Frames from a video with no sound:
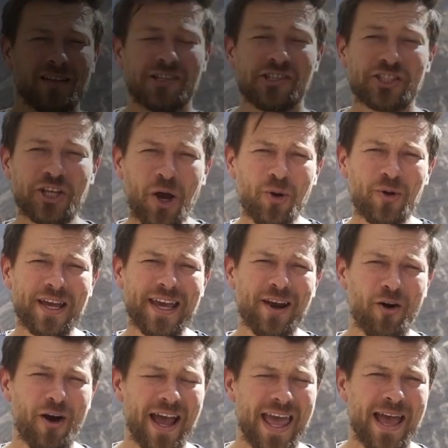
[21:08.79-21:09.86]
So
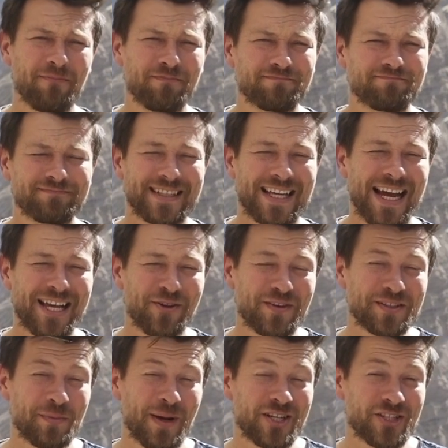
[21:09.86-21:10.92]
here I am, kind of
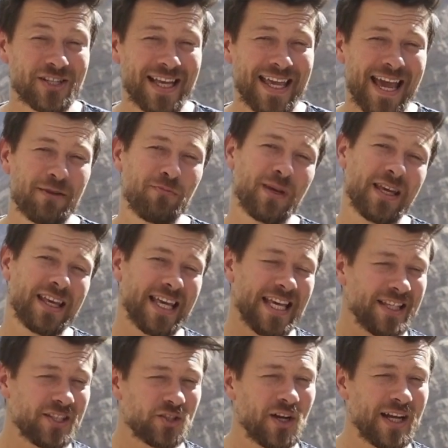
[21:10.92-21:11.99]
as much as I can be
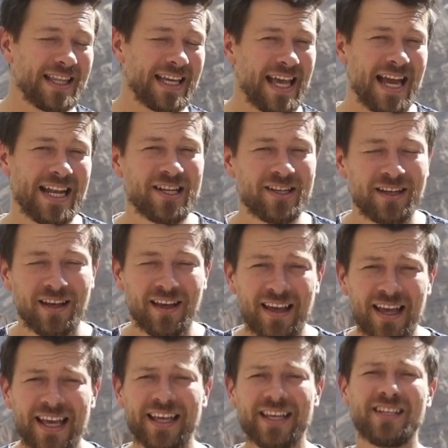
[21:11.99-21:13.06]
inside the canyon.
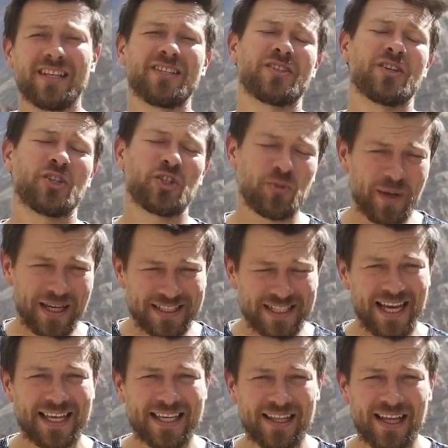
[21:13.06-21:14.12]
It is
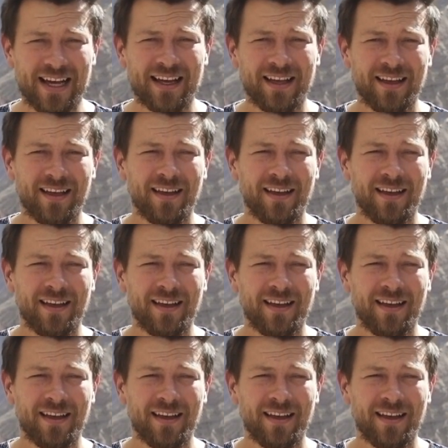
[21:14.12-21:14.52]
spectacular.